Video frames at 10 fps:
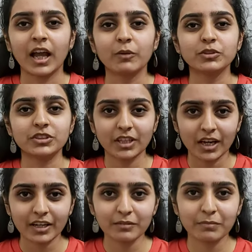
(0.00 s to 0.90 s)
I would
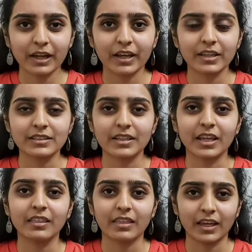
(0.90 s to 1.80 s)
start by
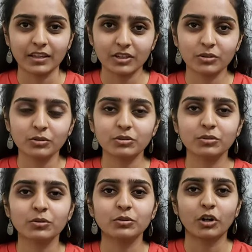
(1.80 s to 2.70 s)
saying thank you
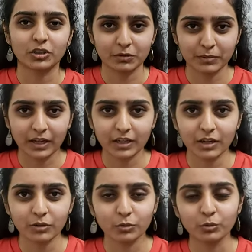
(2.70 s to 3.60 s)
to Dr.
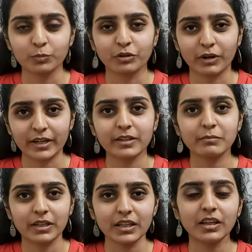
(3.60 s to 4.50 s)
Bala who provided
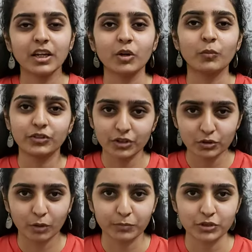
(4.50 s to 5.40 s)
me with
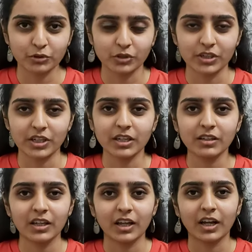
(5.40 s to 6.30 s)
this
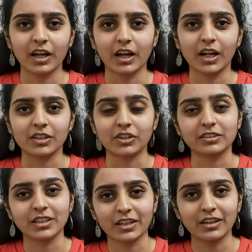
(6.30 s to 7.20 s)
opportunity, uh,
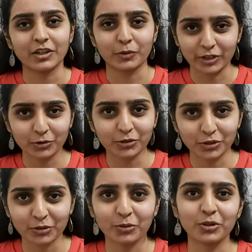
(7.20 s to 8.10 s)
trusting a
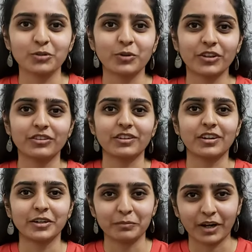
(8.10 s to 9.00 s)
22-year-old with
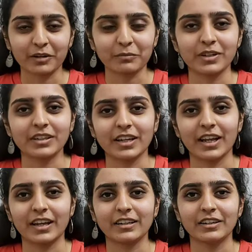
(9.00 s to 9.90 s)
a department
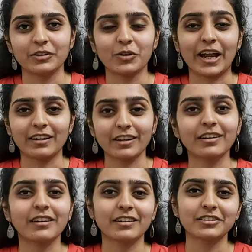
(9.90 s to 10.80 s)
and you know
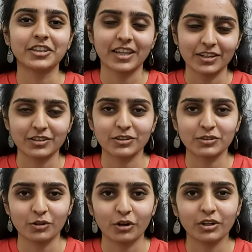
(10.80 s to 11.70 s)
handling the
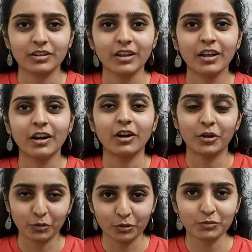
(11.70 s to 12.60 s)
cases on
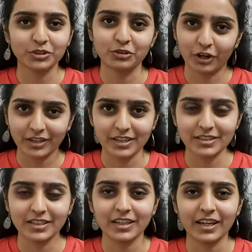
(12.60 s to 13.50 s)
her own was not
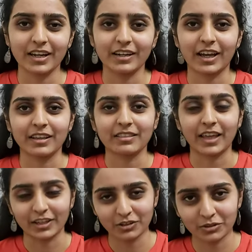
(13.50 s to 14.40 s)
easy and I
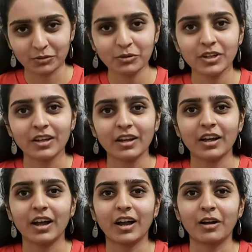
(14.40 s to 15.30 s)
thank you
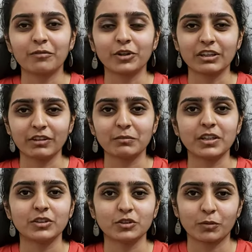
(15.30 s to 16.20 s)
uh, for giving
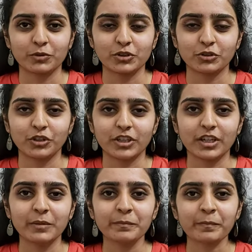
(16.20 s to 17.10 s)
me this
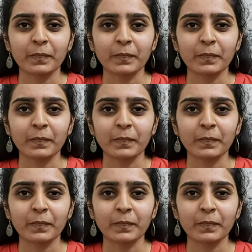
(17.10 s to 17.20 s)
opportunity.